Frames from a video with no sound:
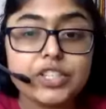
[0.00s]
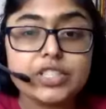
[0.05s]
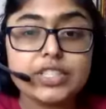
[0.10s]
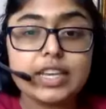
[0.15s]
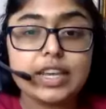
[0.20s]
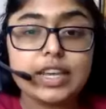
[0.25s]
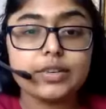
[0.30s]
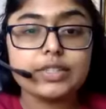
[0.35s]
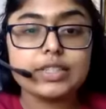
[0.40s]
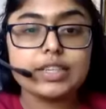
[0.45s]

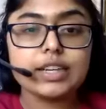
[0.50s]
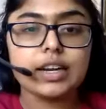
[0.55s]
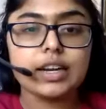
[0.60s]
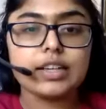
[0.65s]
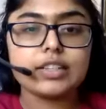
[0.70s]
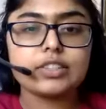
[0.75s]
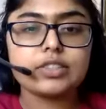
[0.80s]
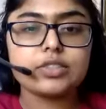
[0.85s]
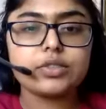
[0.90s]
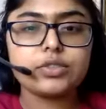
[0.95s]
San Jose
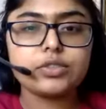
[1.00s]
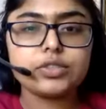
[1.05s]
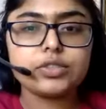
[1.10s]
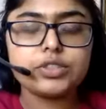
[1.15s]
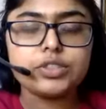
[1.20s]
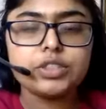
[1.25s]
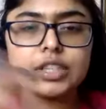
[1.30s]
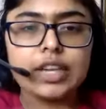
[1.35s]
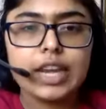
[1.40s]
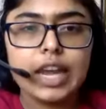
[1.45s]
High School
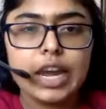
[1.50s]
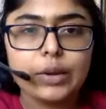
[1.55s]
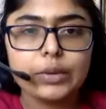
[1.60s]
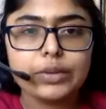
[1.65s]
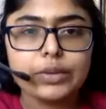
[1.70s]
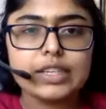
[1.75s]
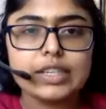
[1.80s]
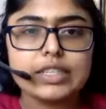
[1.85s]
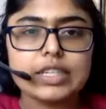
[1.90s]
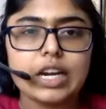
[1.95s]
to now
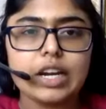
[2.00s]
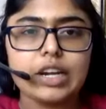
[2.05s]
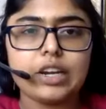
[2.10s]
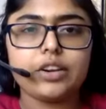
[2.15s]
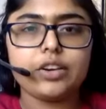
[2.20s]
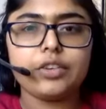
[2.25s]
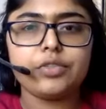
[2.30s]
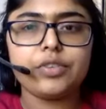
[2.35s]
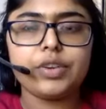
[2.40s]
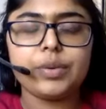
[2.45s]
the
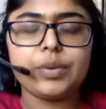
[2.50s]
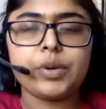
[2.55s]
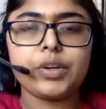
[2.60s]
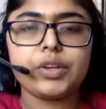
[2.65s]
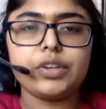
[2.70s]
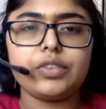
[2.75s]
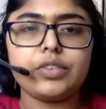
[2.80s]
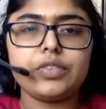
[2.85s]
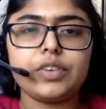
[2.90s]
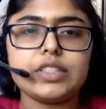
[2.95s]
entire
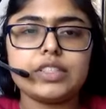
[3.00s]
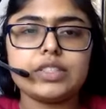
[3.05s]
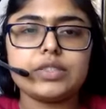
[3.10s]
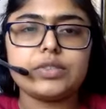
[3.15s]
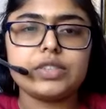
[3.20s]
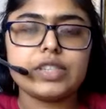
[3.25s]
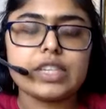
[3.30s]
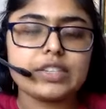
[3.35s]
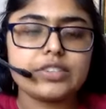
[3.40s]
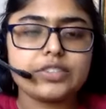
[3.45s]
Fremont Unified
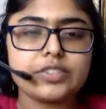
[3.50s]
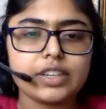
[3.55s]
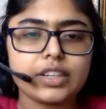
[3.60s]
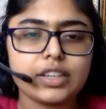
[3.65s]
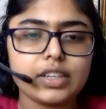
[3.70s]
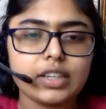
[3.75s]
School District.